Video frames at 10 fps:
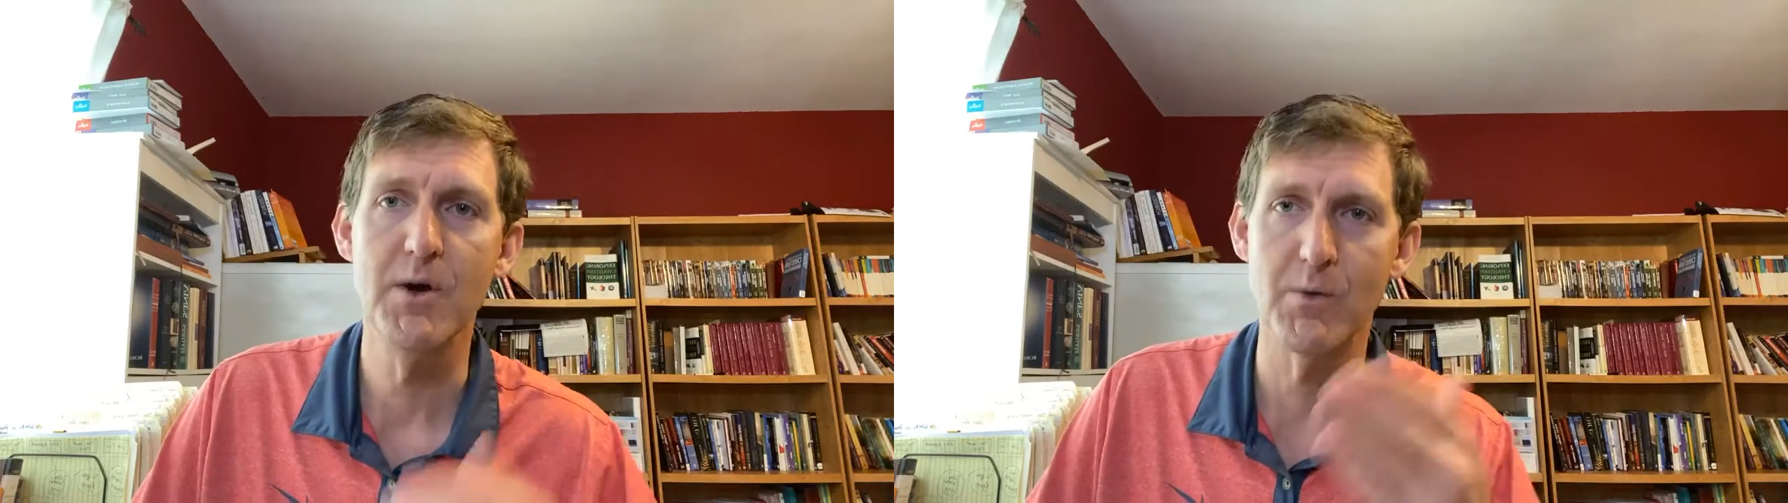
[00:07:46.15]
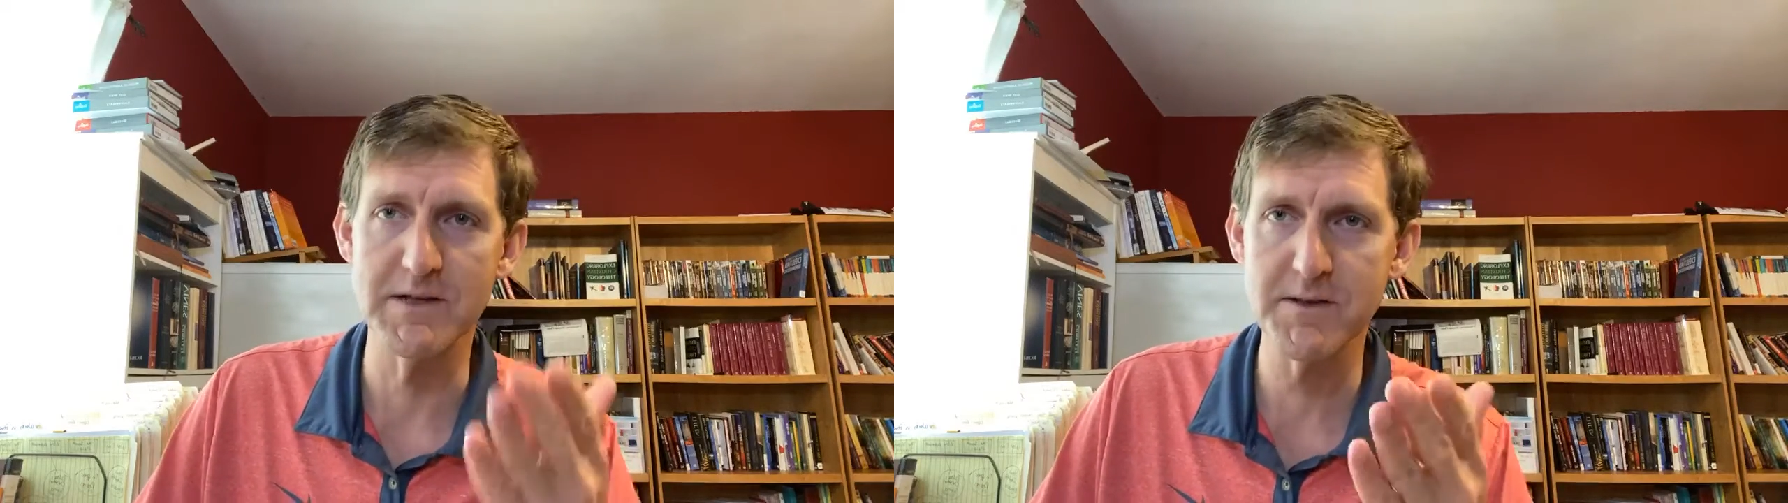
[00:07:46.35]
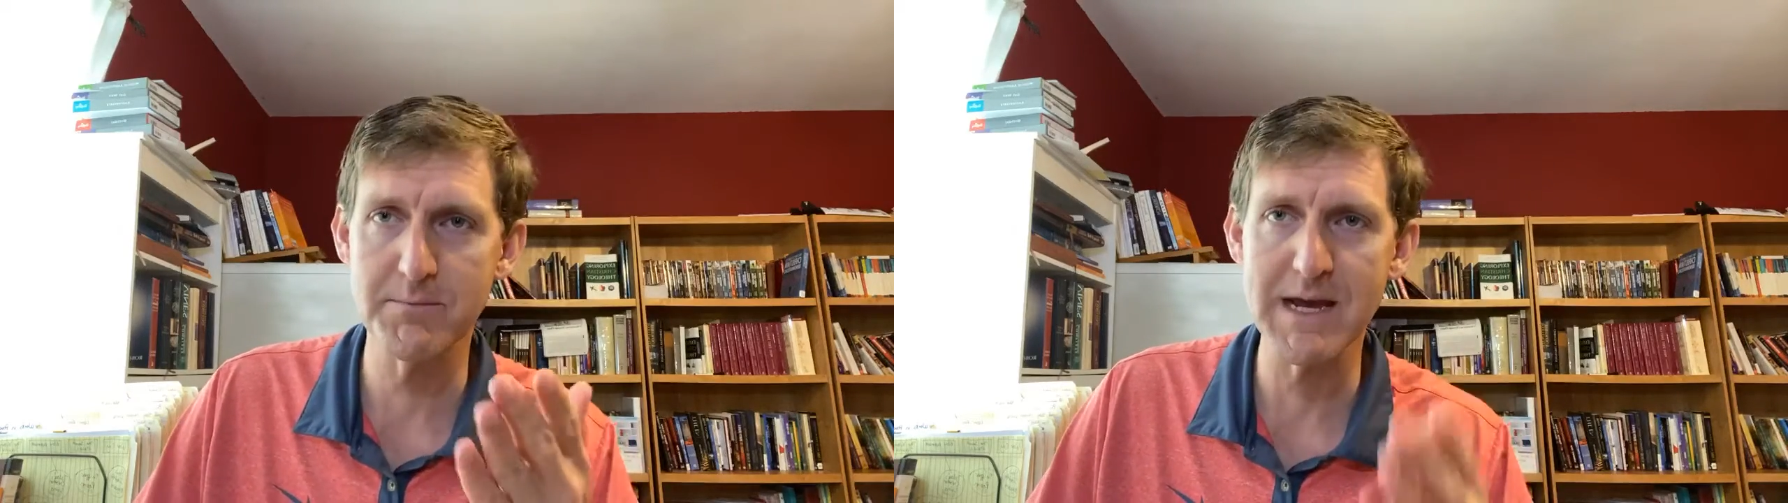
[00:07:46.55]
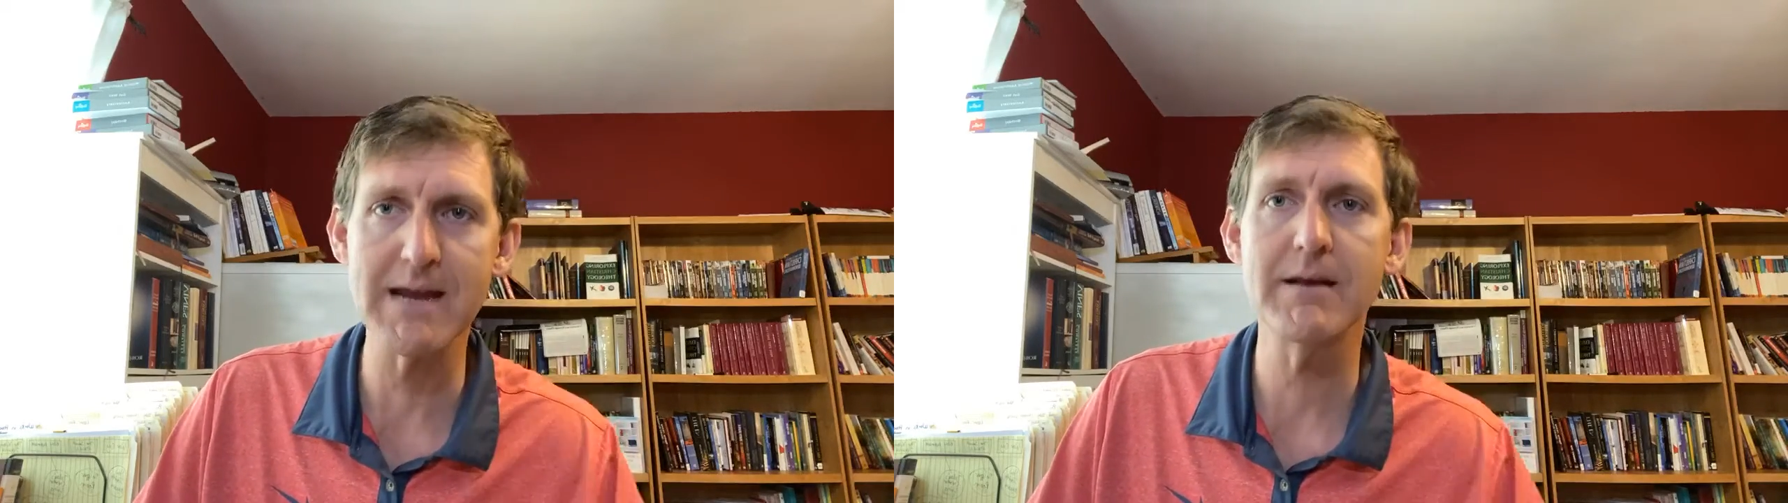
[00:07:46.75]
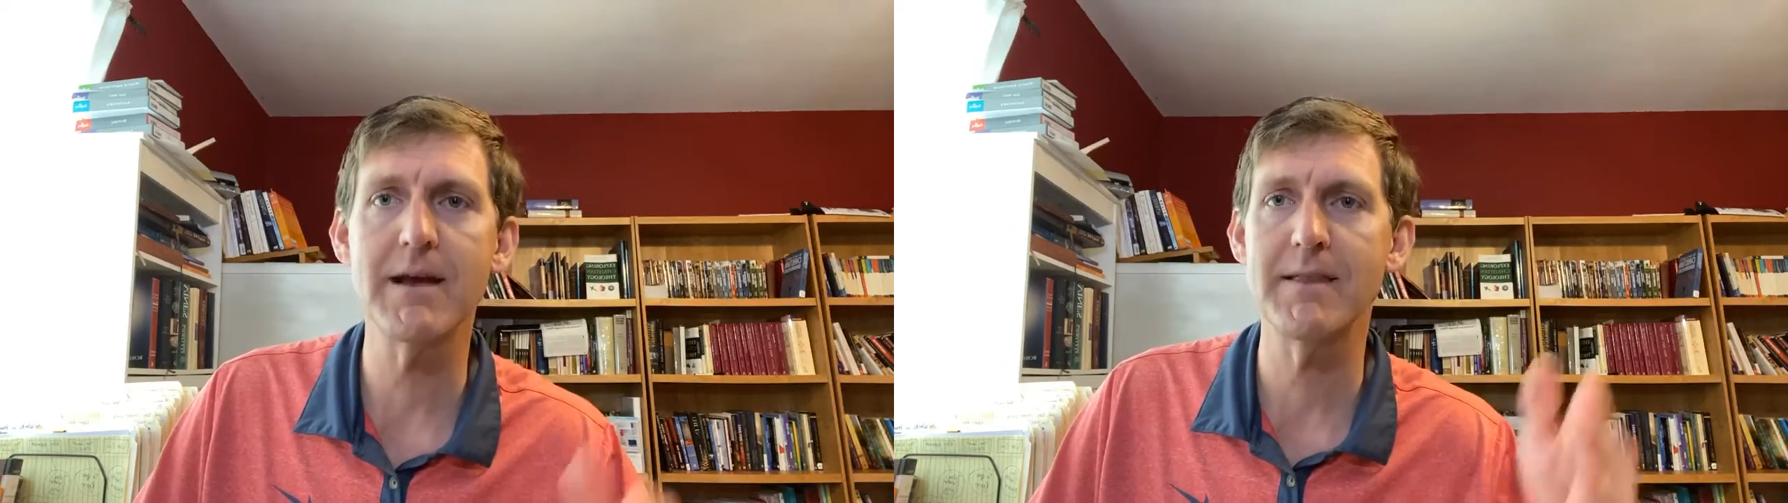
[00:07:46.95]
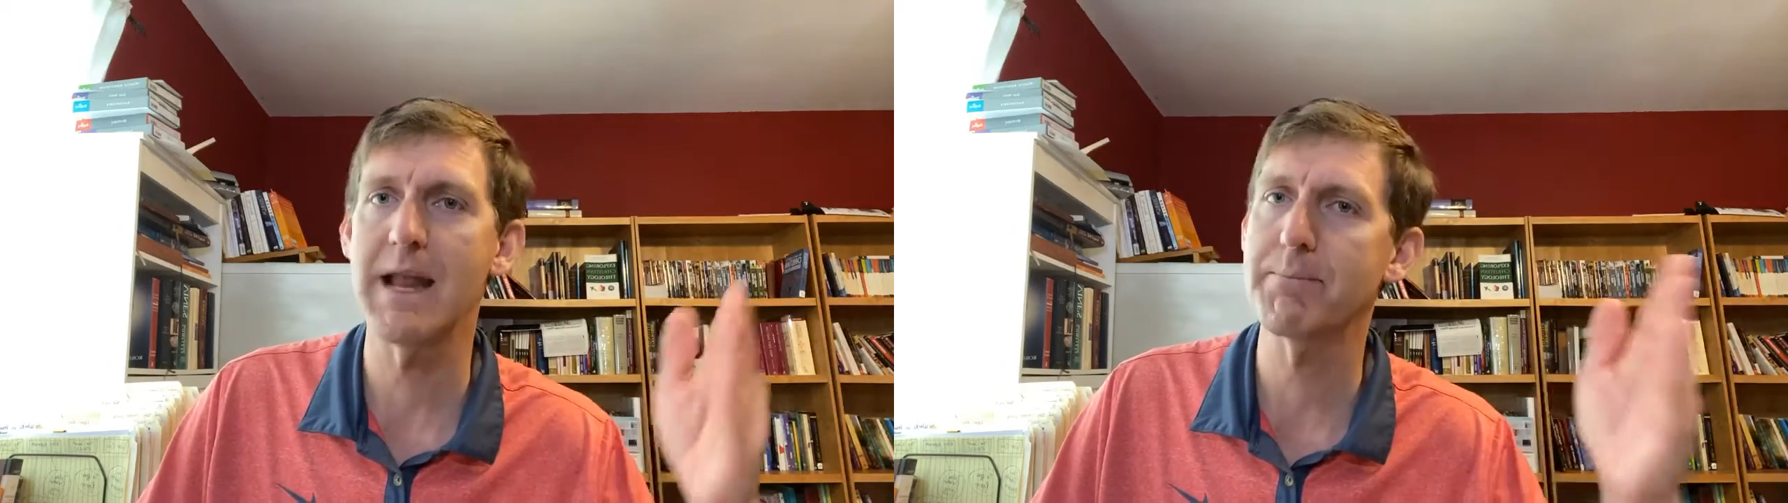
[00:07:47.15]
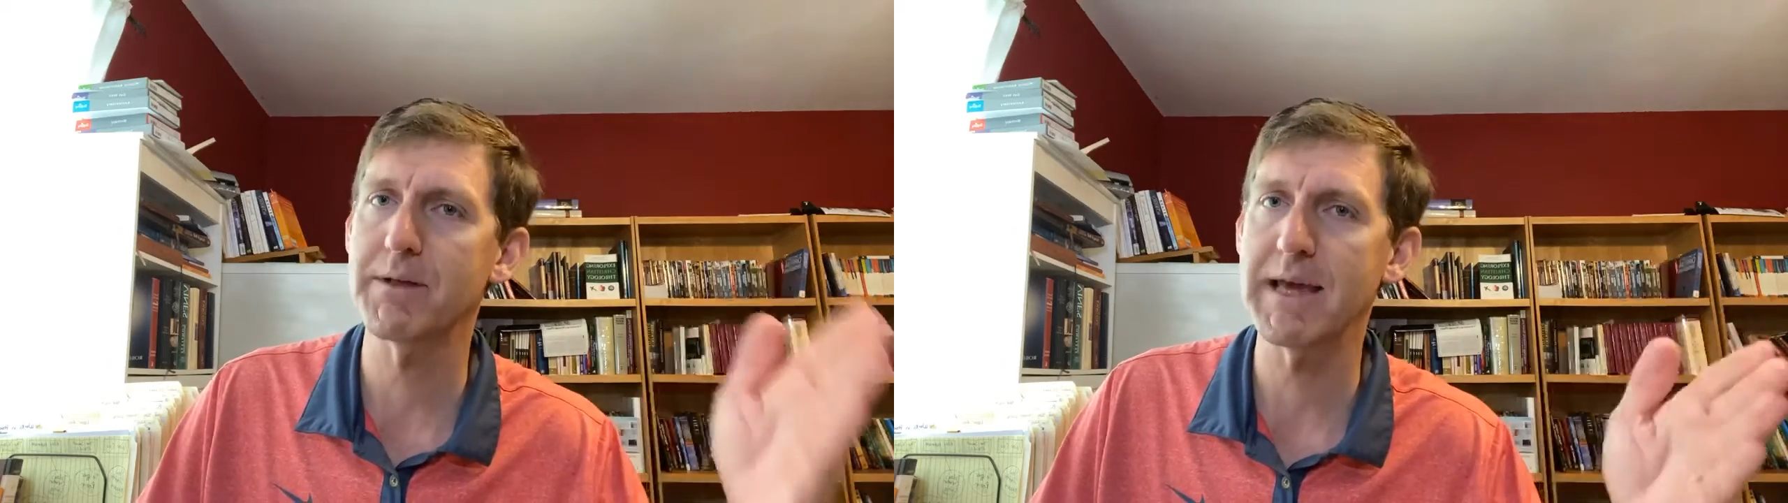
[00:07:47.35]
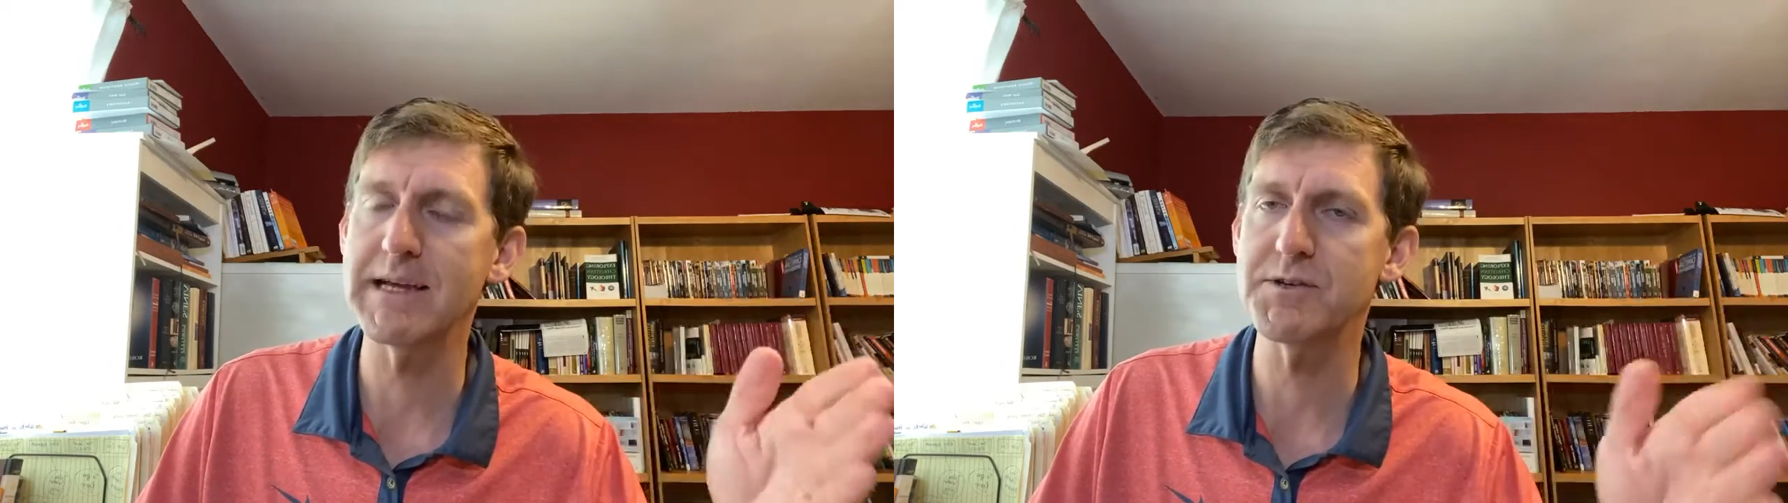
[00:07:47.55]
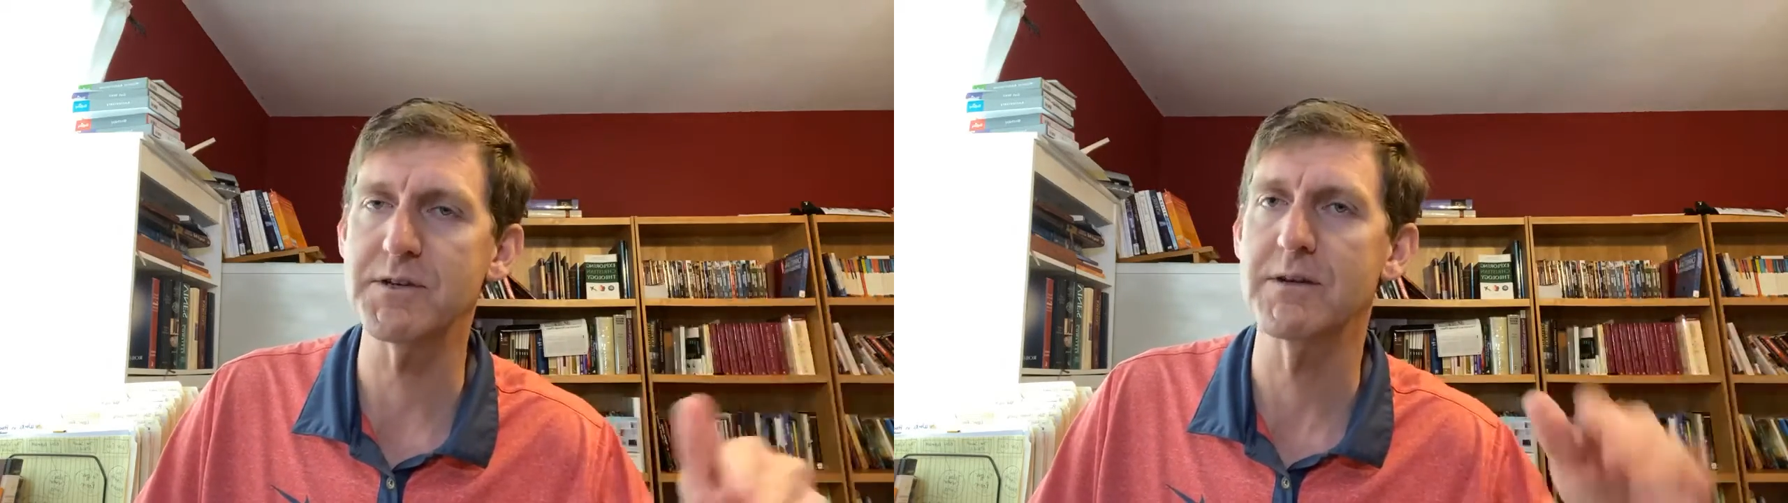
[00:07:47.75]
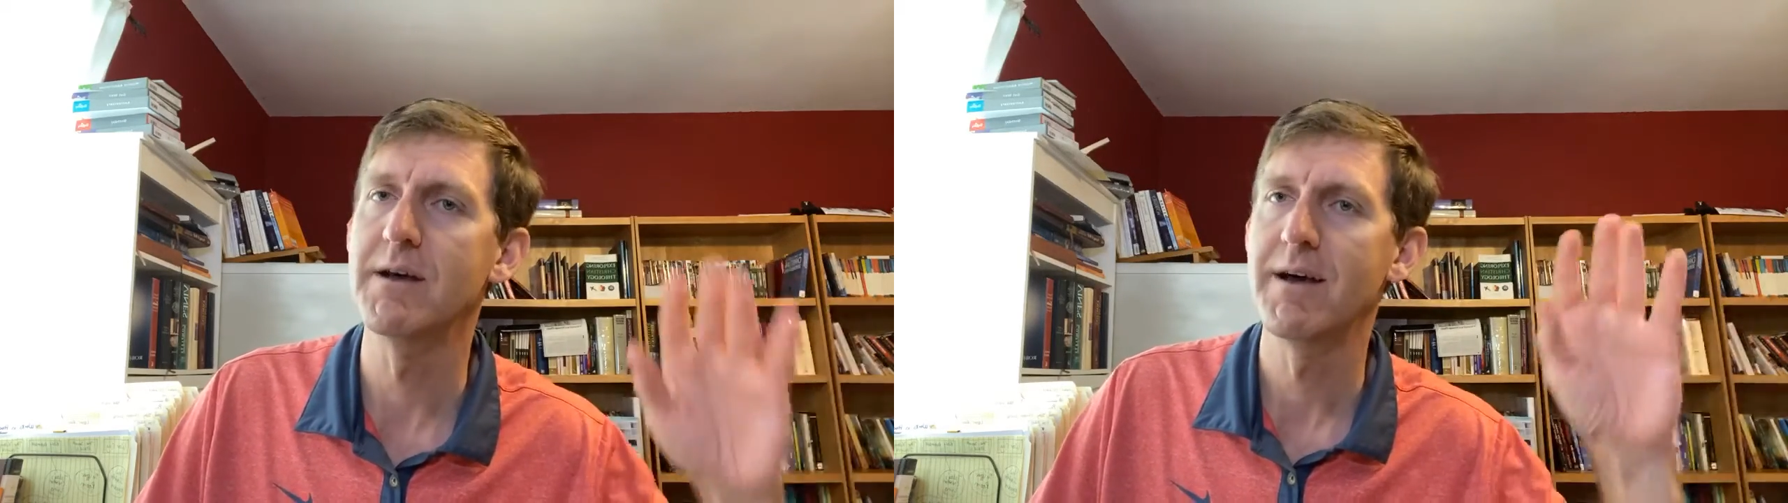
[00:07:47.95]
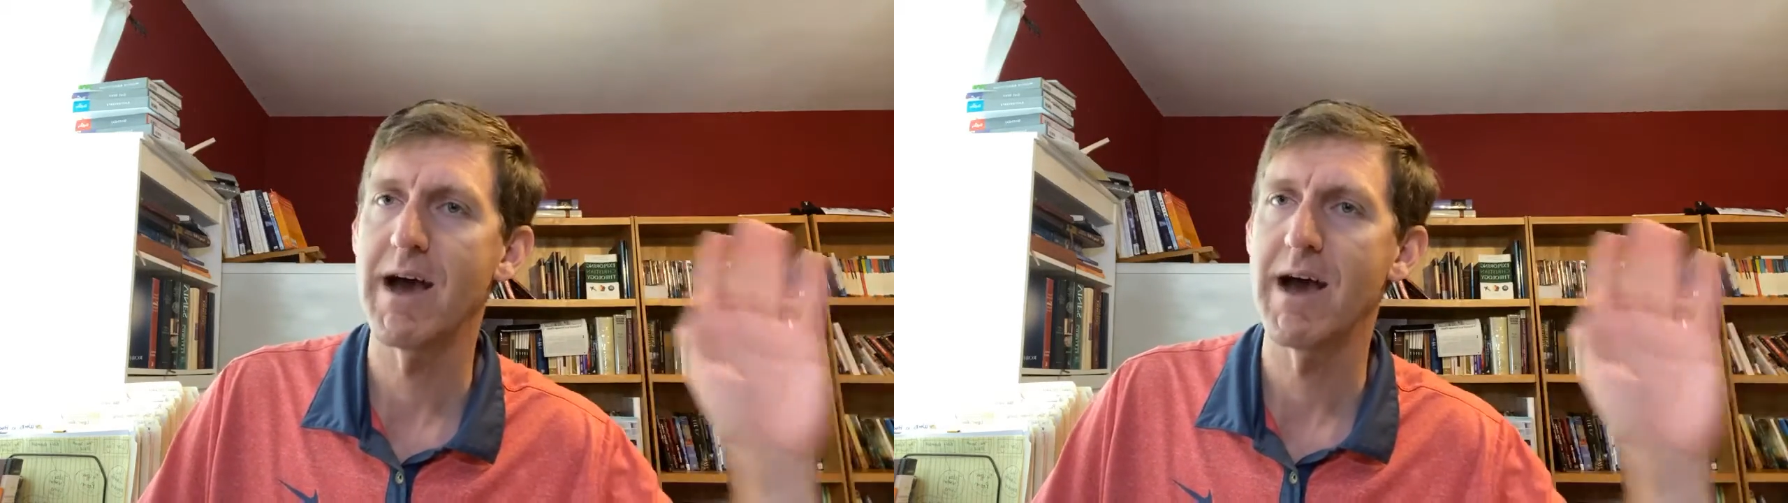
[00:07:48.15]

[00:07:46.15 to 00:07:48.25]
what does it mean, and then application,